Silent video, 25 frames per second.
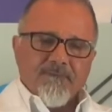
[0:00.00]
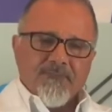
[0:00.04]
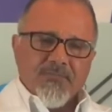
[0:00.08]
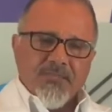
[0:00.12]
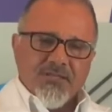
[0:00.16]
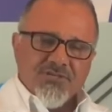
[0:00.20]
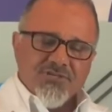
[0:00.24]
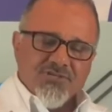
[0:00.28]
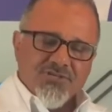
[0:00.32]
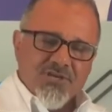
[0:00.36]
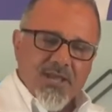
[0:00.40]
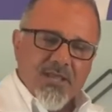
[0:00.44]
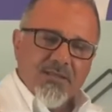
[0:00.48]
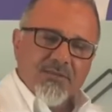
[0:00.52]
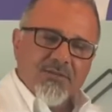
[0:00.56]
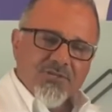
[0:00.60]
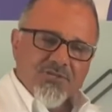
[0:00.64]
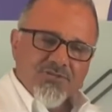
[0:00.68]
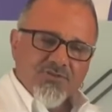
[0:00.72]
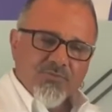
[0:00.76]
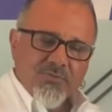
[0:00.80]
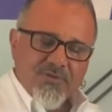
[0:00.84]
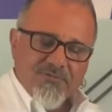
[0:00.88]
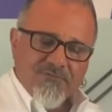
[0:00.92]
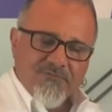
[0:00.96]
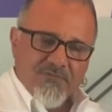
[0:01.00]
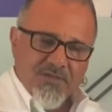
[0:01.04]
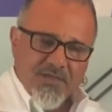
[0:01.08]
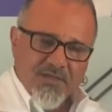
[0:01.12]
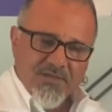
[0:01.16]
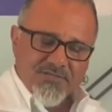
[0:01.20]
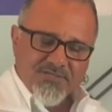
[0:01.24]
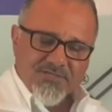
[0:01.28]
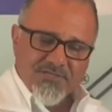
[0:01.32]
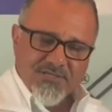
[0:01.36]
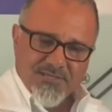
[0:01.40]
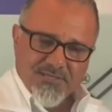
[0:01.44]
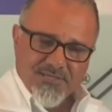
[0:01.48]
the challenge we
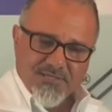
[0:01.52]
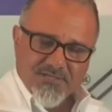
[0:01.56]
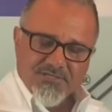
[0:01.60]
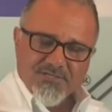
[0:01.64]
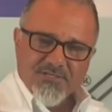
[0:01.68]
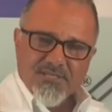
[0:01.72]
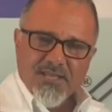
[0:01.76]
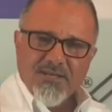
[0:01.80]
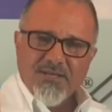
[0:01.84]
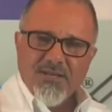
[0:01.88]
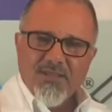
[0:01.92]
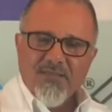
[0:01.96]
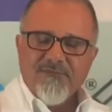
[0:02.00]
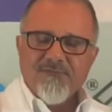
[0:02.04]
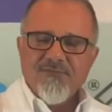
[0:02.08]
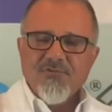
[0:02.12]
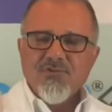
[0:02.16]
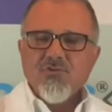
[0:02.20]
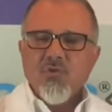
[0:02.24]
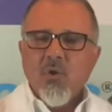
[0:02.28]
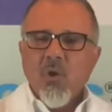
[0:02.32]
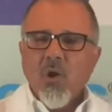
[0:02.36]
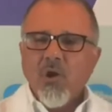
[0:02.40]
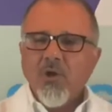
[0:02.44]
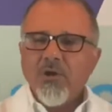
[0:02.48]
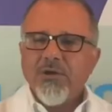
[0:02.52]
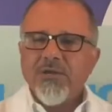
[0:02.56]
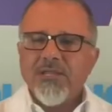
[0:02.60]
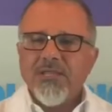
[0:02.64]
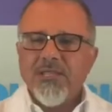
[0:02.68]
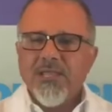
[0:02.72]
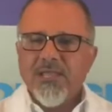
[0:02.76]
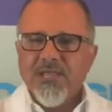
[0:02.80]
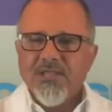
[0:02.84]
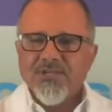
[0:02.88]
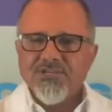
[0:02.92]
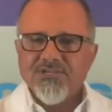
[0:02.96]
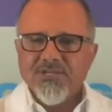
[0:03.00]
face is that if you are
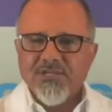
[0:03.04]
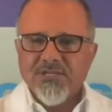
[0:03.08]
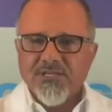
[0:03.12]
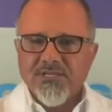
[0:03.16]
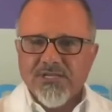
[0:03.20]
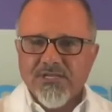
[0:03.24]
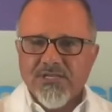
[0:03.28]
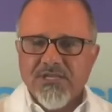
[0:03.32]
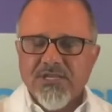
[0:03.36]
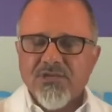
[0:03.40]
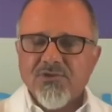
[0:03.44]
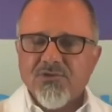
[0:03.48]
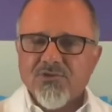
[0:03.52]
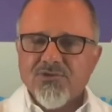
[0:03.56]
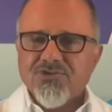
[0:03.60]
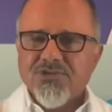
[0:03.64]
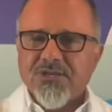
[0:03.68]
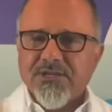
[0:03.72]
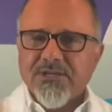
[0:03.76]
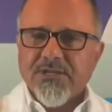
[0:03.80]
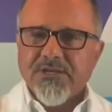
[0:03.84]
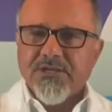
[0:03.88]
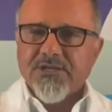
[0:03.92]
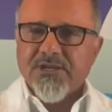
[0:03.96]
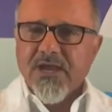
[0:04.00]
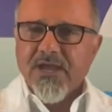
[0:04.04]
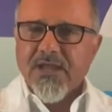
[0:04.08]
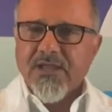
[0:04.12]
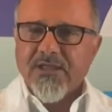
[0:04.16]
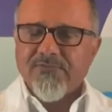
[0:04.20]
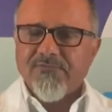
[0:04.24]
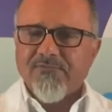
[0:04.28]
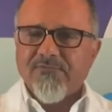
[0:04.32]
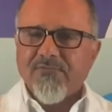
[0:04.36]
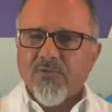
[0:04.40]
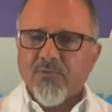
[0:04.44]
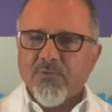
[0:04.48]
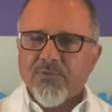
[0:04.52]
engaging in a ketogenic diet
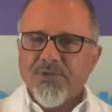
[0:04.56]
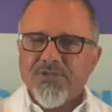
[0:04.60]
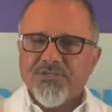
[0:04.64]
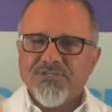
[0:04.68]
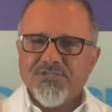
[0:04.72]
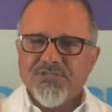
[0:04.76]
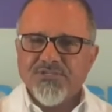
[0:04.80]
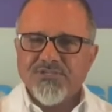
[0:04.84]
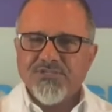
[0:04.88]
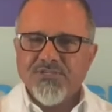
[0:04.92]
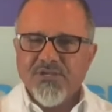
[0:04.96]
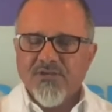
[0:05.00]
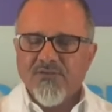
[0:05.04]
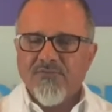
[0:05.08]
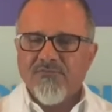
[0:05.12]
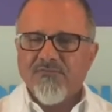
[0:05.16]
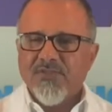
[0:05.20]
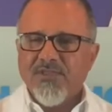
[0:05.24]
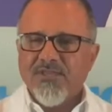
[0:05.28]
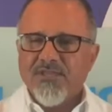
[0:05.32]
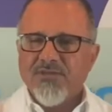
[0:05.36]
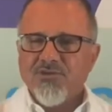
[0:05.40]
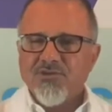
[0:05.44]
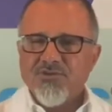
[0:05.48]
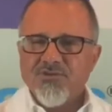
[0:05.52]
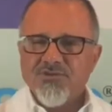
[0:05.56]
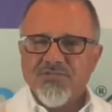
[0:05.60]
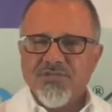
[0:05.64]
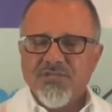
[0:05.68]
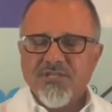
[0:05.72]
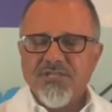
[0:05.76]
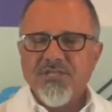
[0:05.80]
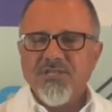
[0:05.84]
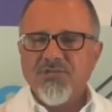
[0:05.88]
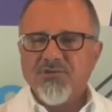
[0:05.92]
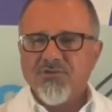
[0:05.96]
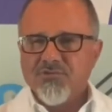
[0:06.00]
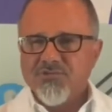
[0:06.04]
for reasons of
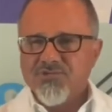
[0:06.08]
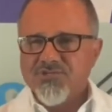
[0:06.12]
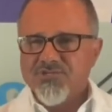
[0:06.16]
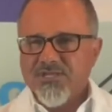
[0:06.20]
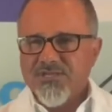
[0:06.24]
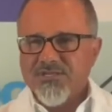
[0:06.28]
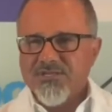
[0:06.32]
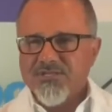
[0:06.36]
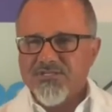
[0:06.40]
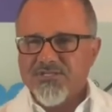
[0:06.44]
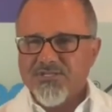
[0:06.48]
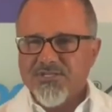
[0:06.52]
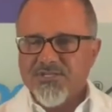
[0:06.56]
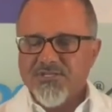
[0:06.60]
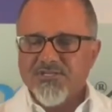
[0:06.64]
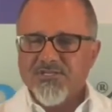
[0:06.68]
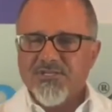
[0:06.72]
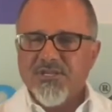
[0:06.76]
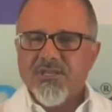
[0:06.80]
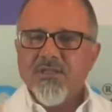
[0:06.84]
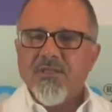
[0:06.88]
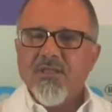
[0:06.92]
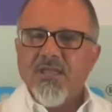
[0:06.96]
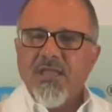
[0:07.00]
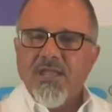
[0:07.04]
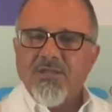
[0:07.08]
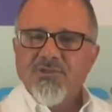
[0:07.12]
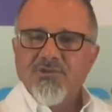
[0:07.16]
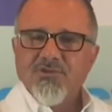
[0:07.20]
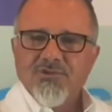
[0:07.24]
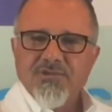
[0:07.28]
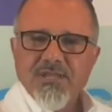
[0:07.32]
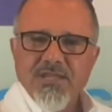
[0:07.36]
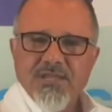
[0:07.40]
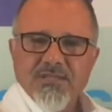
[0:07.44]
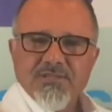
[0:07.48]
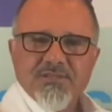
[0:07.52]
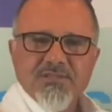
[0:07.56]
inducing ketogenesis, and you
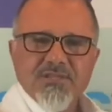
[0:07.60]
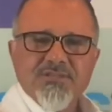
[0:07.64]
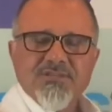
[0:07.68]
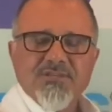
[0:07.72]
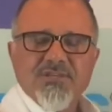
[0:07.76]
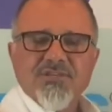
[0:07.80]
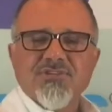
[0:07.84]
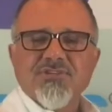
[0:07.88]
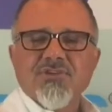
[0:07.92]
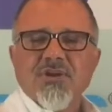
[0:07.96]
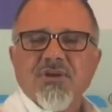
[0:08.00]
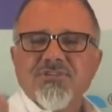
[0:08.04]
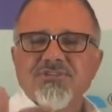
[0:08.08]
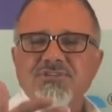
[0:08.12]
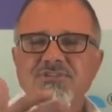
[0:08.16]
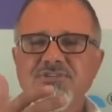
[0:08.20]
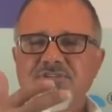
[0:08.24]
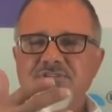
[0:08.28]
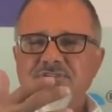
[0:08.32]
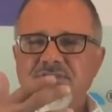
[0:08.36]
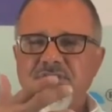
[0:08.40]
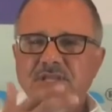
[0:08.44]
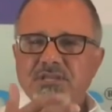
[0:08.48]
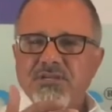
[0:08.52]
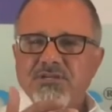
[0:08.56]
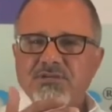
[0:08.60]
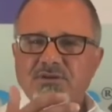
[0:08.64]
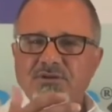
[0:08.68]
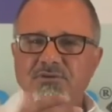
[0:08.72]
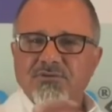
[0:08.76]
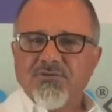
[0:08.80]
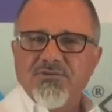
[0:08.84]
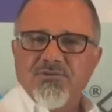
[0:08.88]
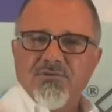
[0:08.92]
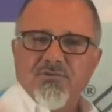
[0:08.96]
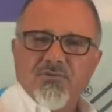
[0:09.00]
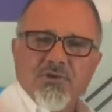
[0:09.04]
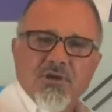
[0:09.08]
take this exogenous
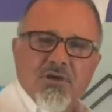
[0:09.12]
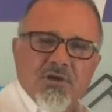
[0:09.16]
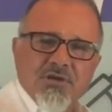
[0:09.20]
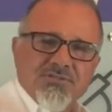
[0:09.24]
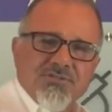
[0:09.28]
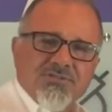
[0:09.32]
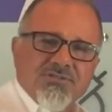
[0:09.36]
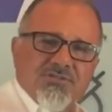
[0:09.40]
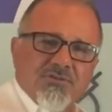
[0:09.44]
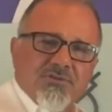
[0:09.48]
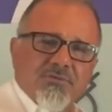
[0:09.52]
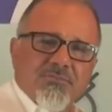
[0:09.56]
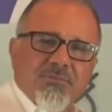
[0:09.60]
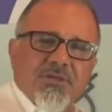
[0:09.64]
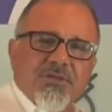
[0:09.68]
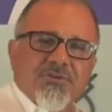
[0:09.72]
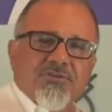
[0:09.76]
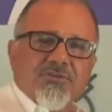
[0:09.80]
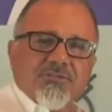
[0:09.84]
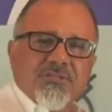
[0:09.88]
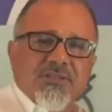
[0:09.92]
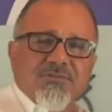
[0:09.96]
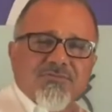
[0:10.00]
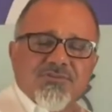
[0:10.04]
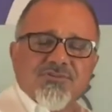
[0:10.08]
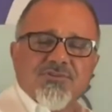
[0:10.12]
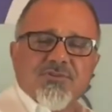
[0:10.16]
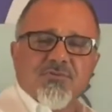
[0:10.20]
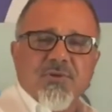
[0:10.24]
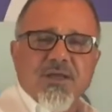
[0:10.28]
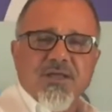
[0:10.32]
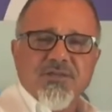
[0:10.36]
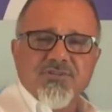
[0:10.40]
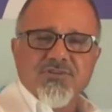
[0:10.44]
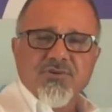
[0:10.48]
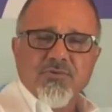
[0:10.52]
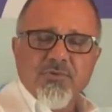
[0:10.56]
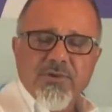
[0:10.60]
ketone to cause serum ketone levels to
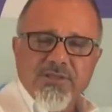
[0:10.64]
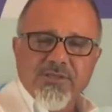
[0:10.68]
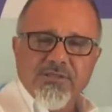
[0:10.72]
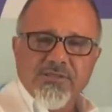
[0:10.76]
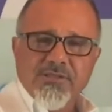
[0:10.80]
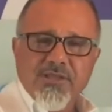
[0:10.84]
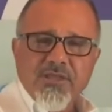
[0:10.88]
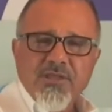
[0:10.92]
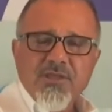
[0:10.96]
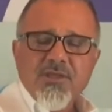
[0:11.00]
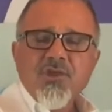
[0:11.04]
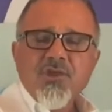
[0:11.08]
rise quickly,